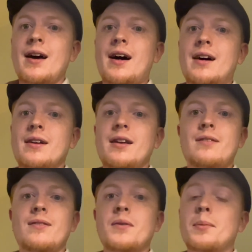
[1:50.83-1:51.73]

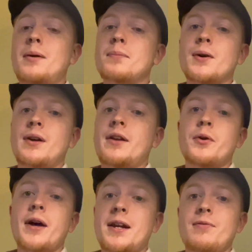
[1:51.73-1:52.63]
And remember,
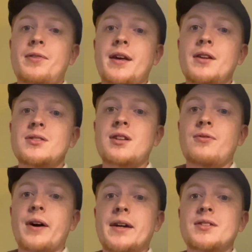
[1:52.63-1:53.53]
Internet of Things
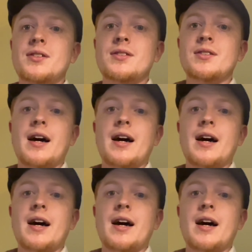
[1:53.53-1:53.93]
devices,